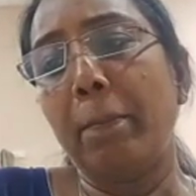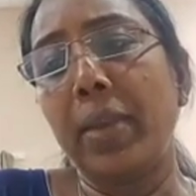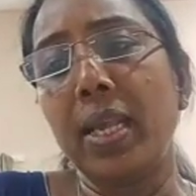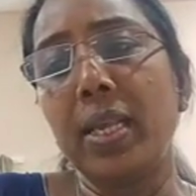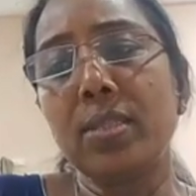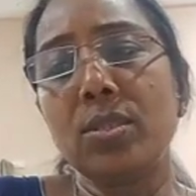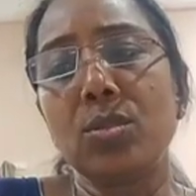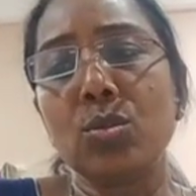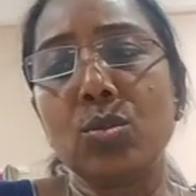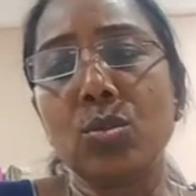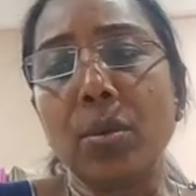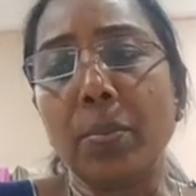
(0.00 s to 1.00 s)
place
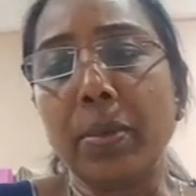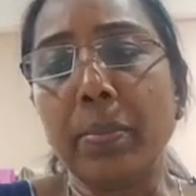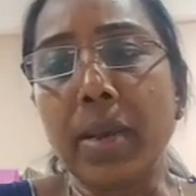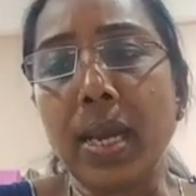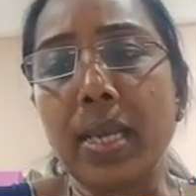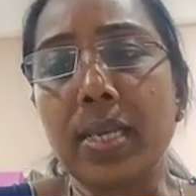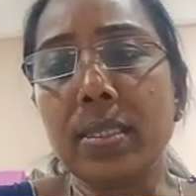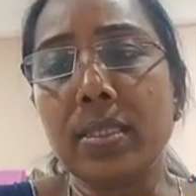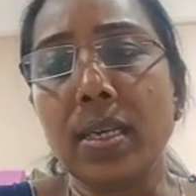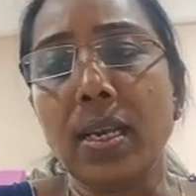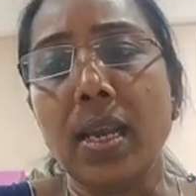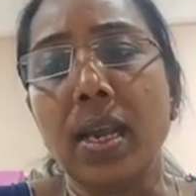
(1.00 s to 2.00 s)
to compromise.